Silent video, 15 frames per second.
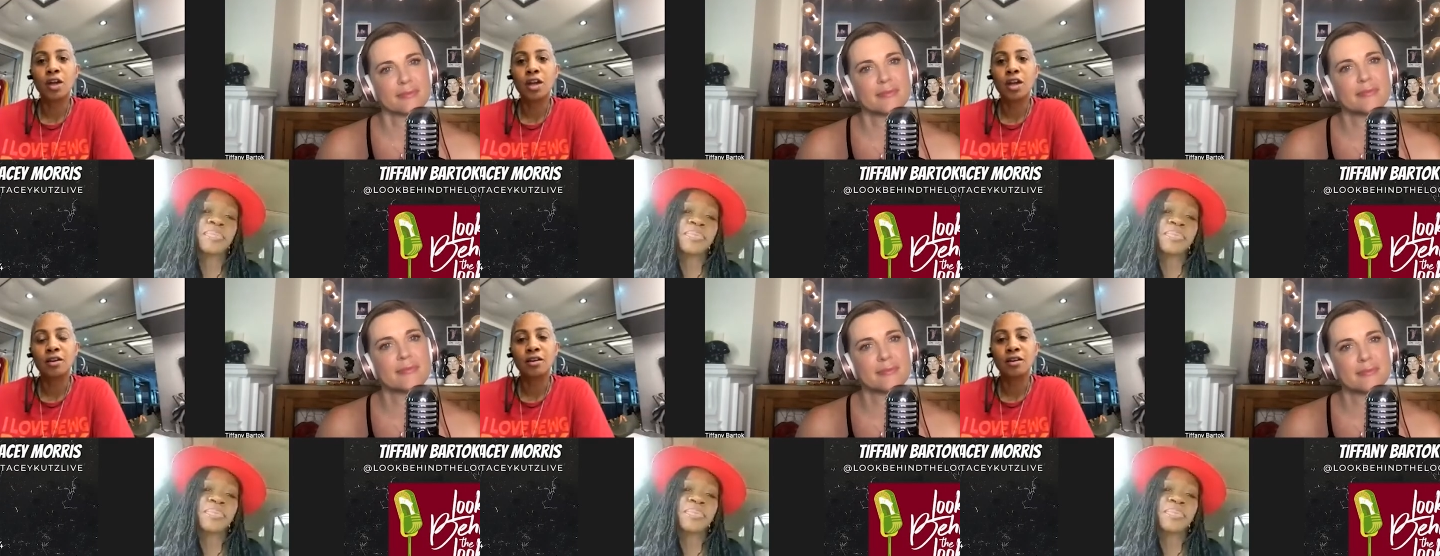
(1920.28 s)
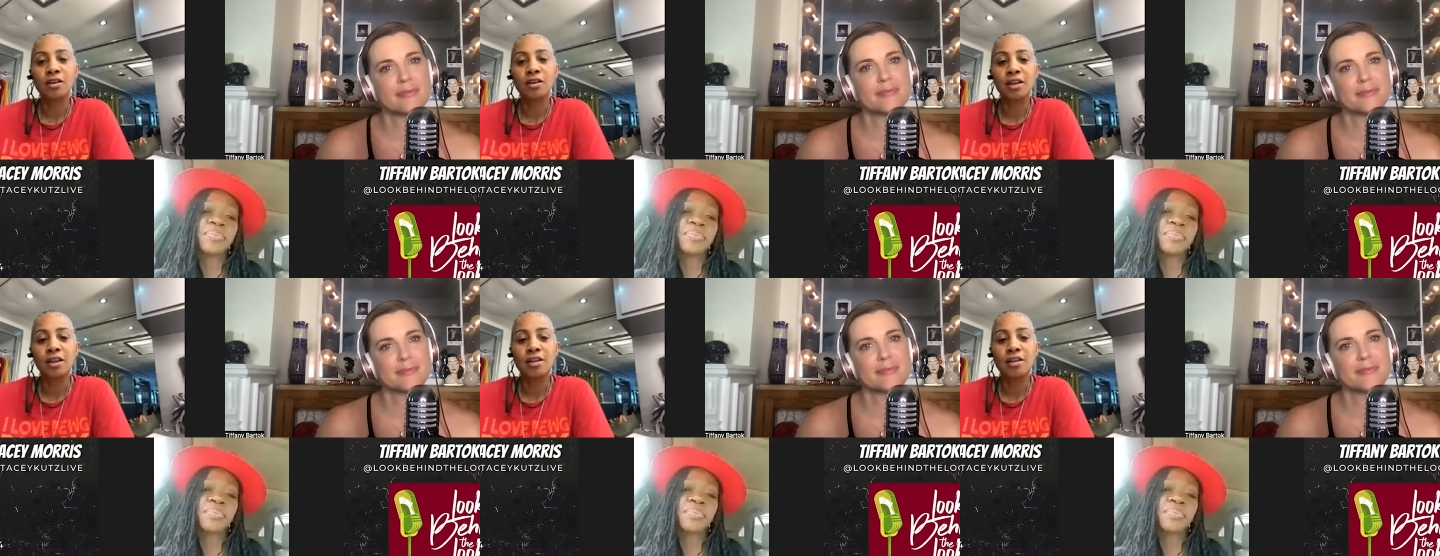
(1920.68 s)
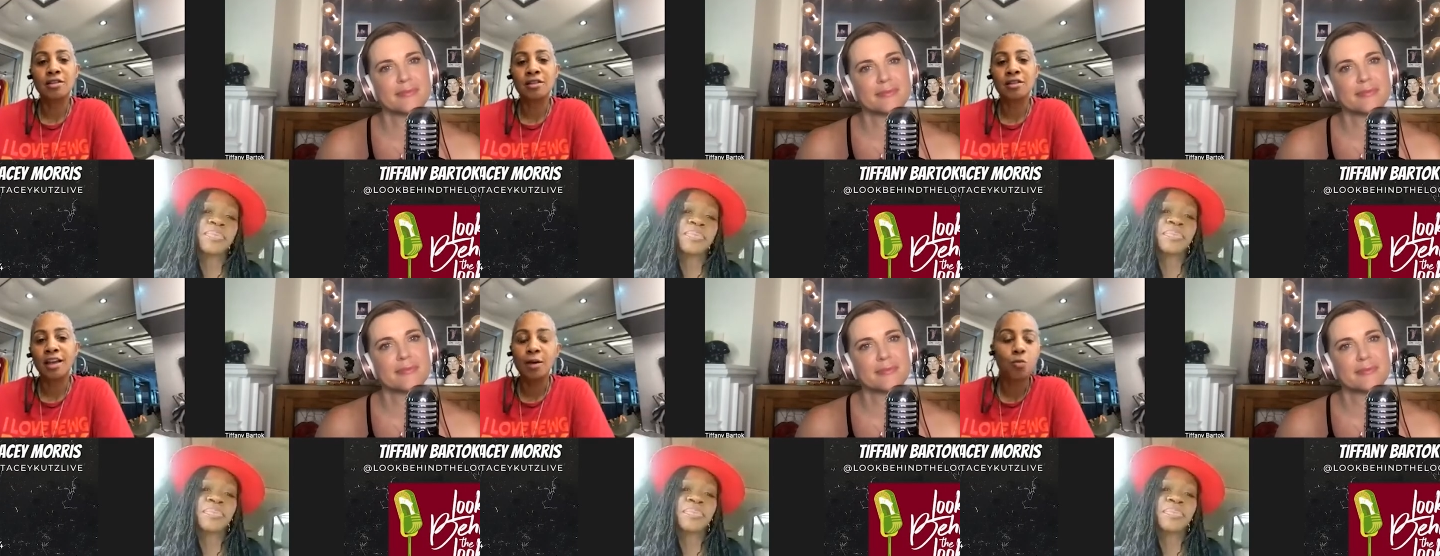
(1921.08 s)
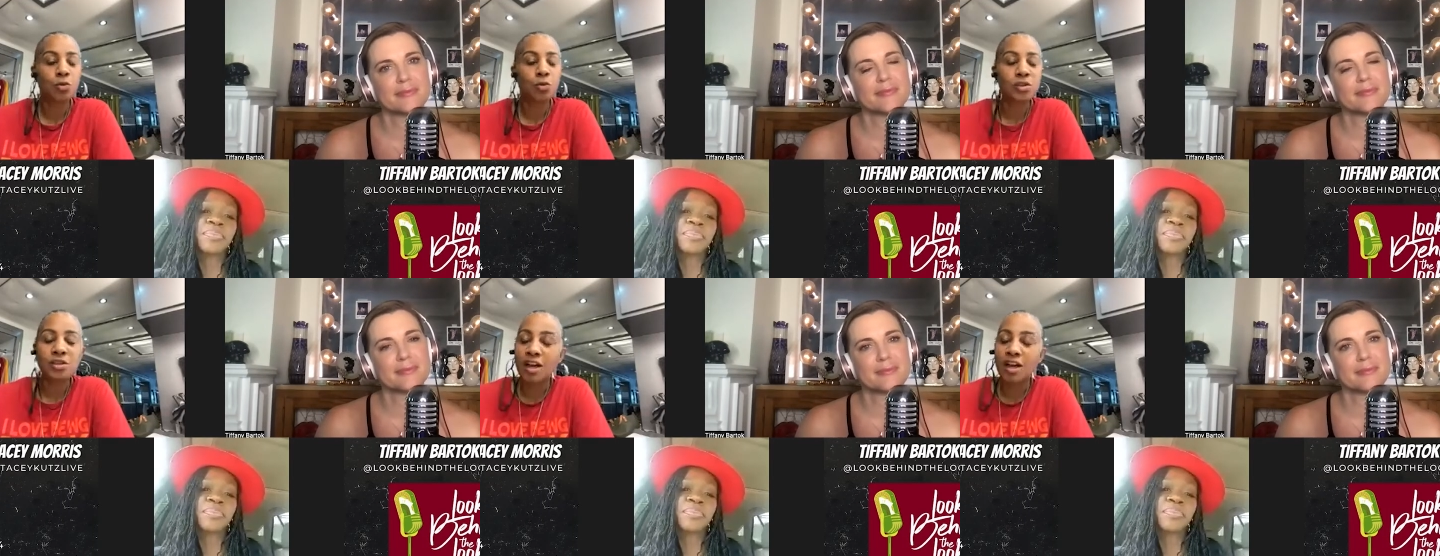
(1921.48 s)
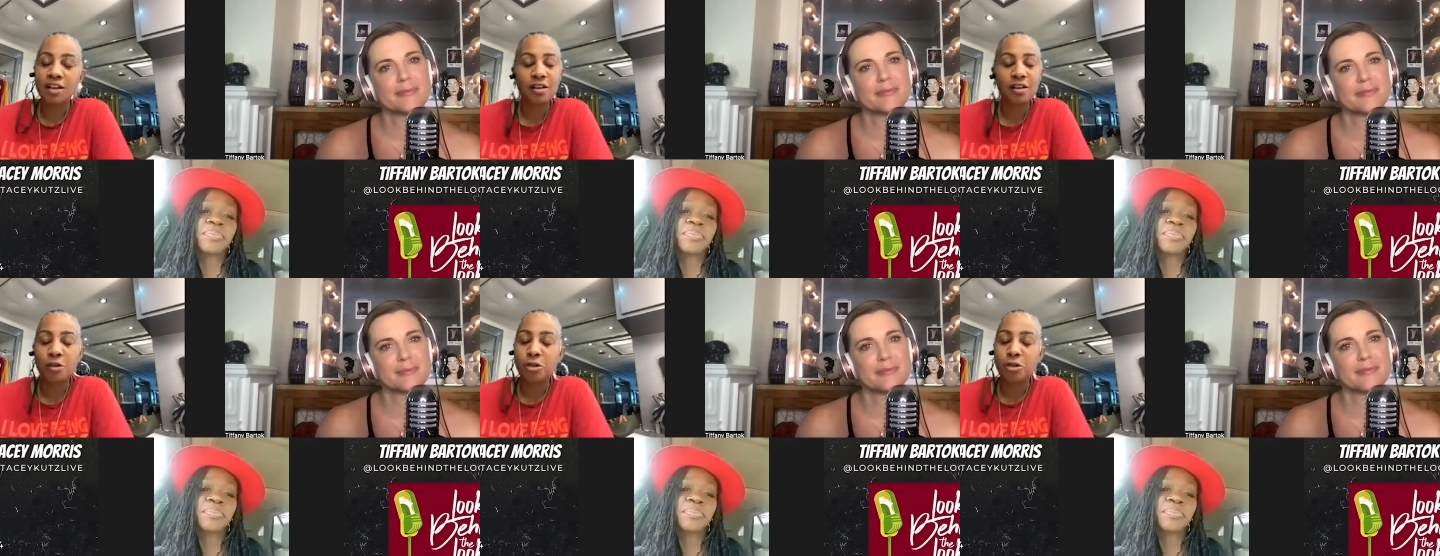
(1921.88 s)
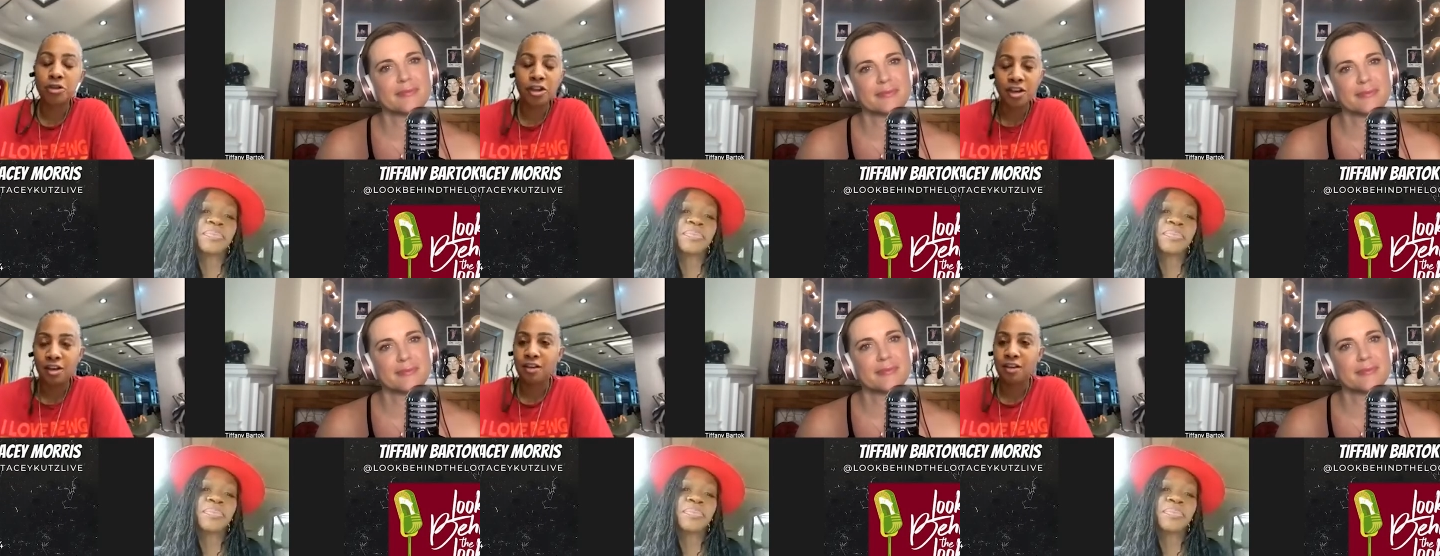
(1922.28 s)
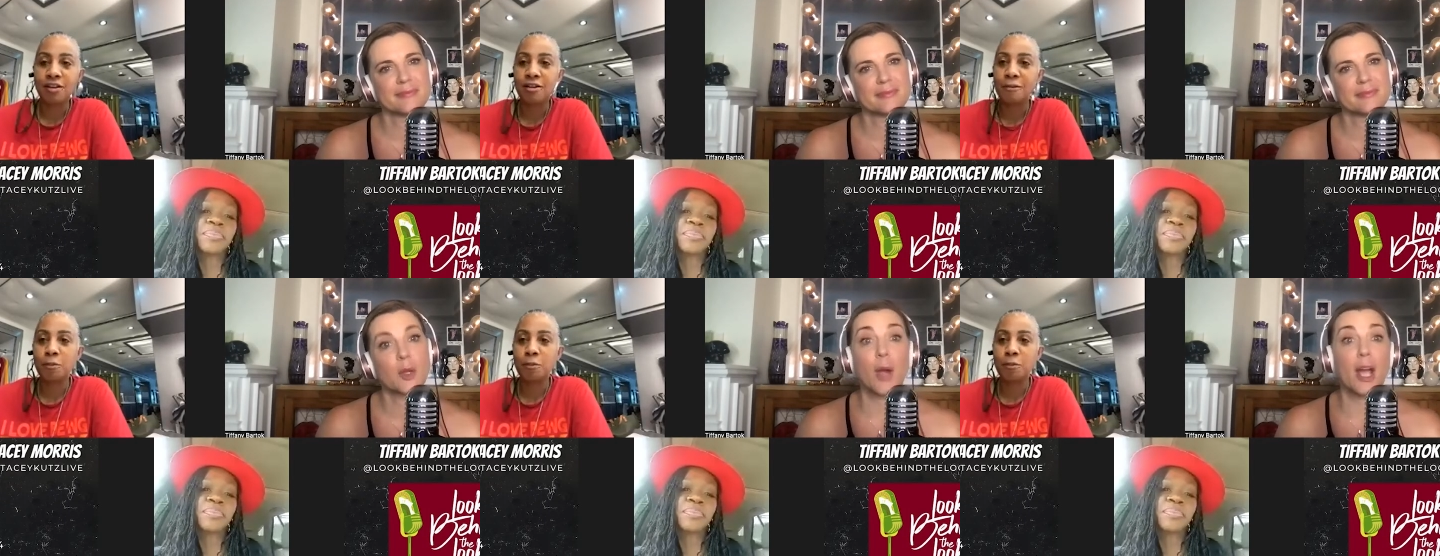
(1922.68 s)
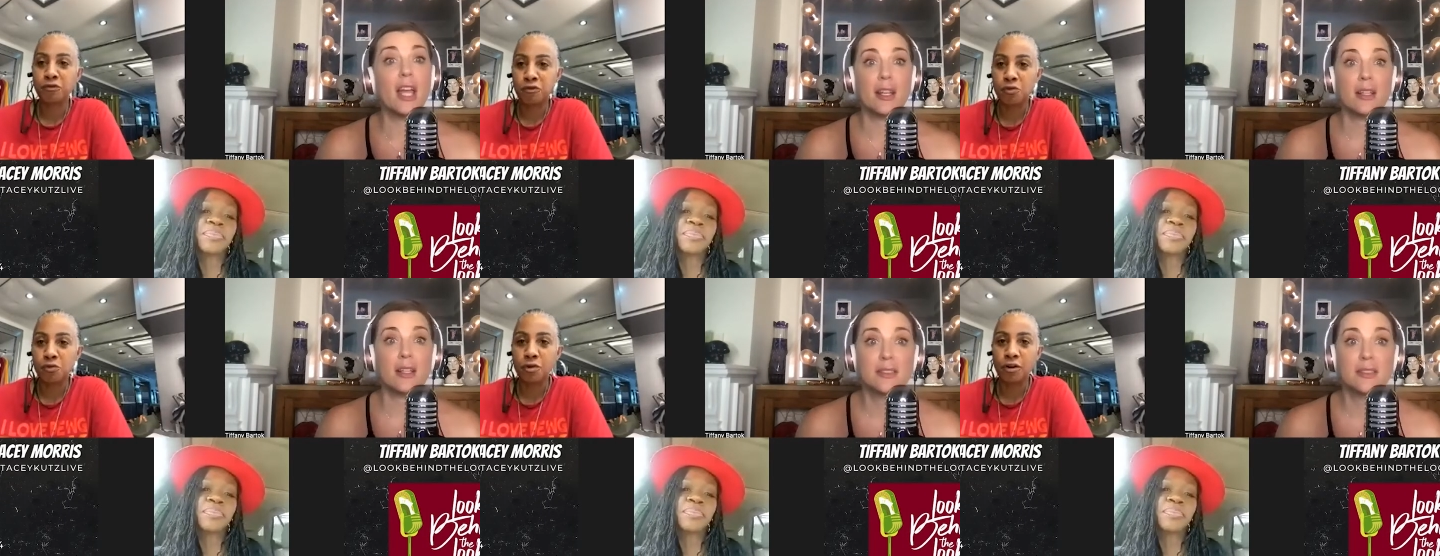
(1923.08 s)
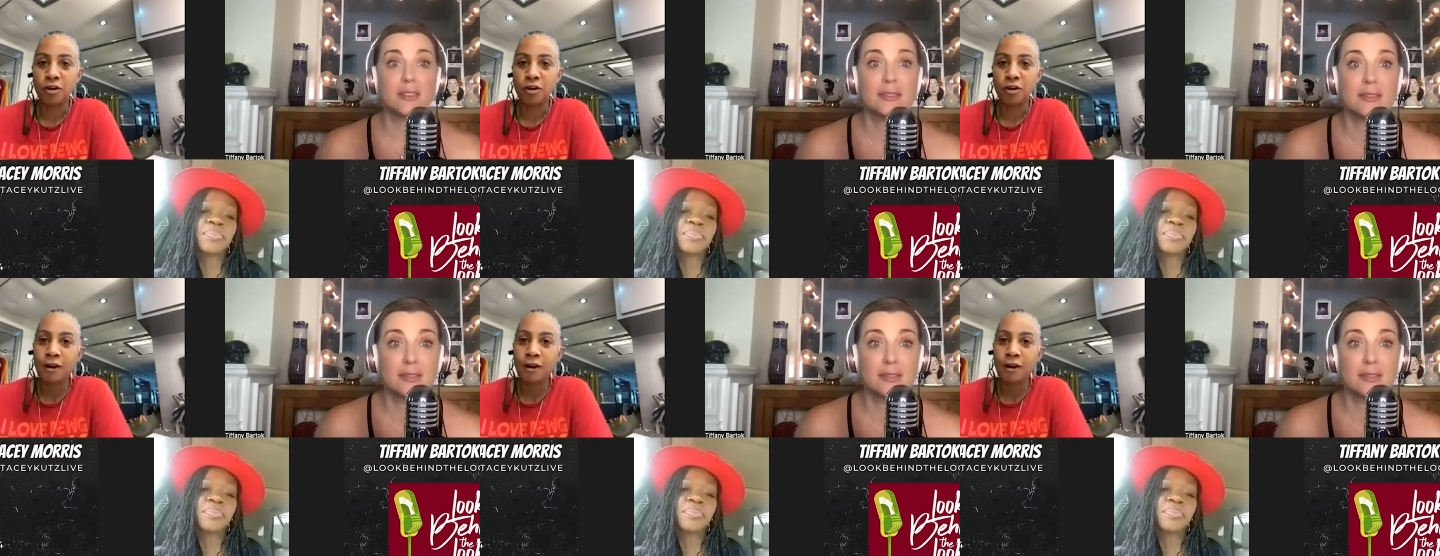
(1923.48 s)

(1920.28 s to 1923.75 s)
Speaker 1: and that was not a thing before right.